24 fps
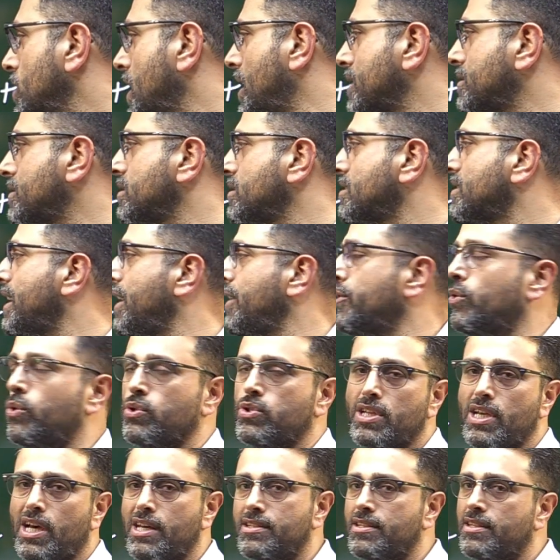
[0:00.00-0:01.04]
charge inside, no
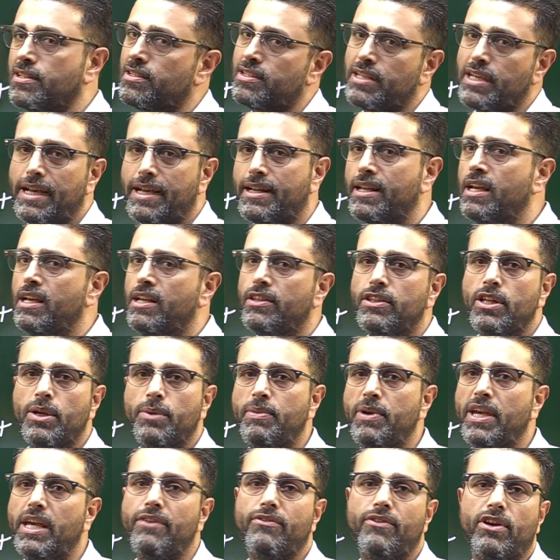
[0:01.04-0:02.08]
charge inside, their
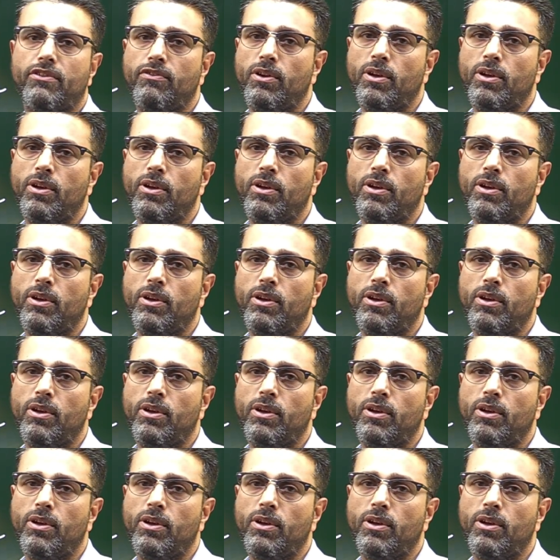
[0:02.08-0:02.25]
behavior